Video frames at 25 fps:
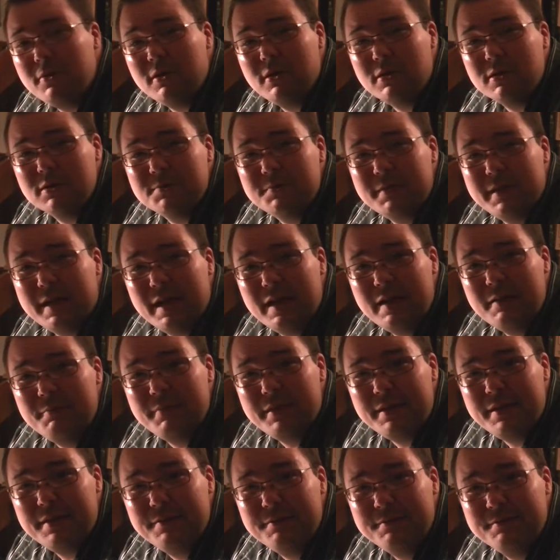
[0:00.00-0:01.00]
cars behind
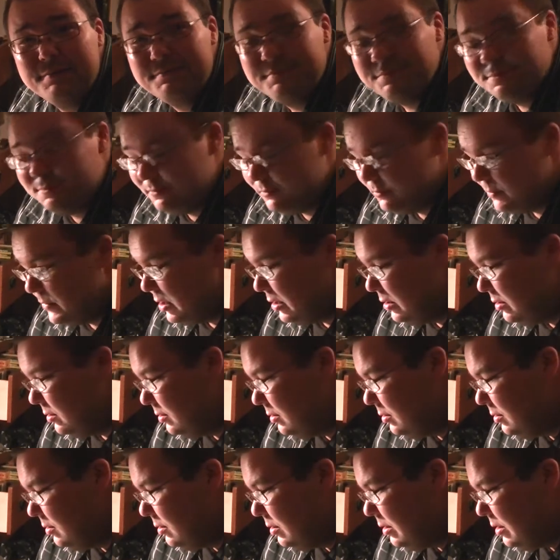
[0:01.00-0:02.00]
me.
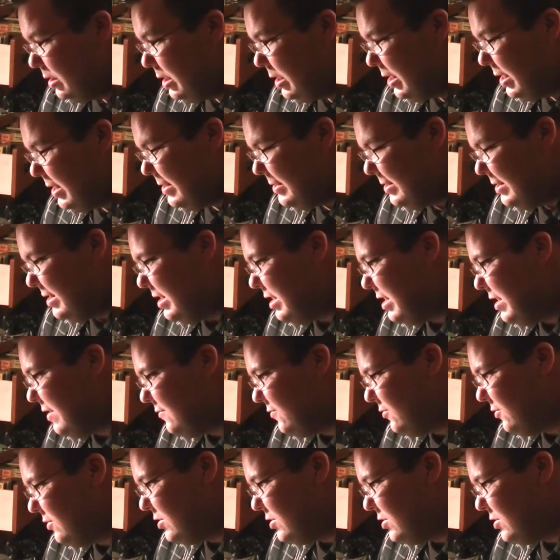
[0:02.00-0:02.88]
Then after